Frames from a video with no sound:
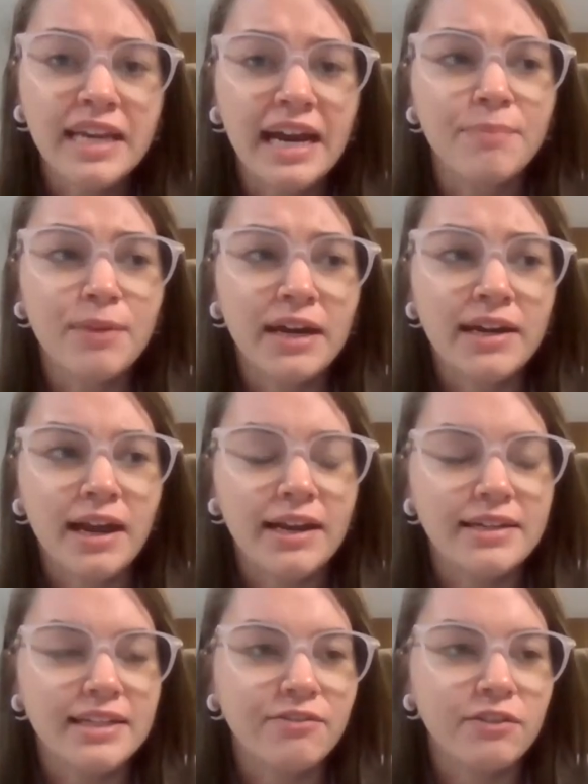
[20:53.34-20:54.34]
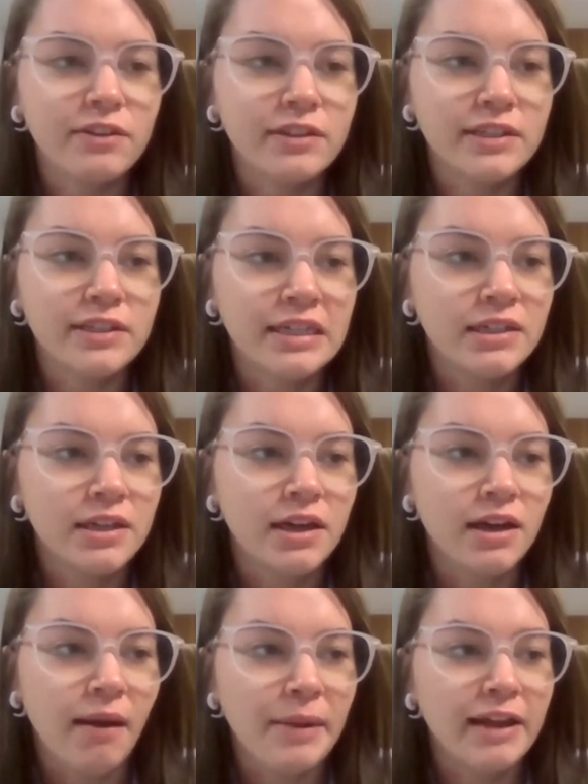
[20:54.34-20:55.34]
Yeah, that I
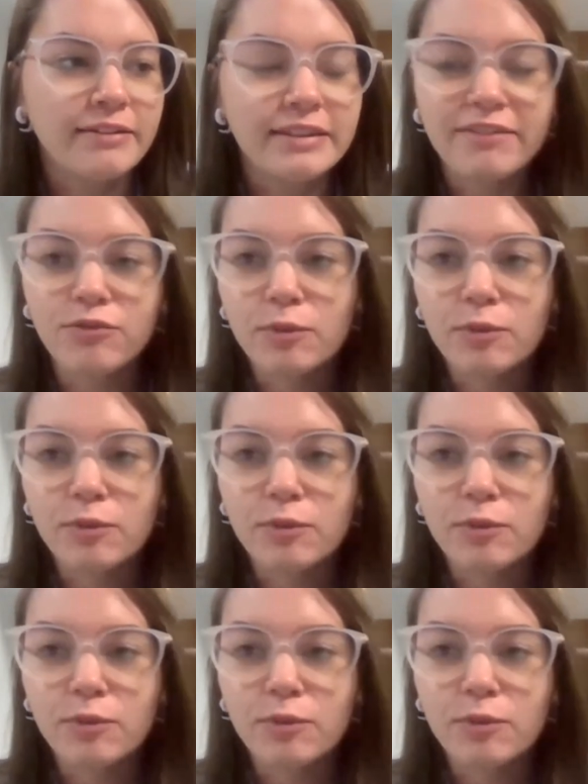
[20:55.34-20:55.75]
lived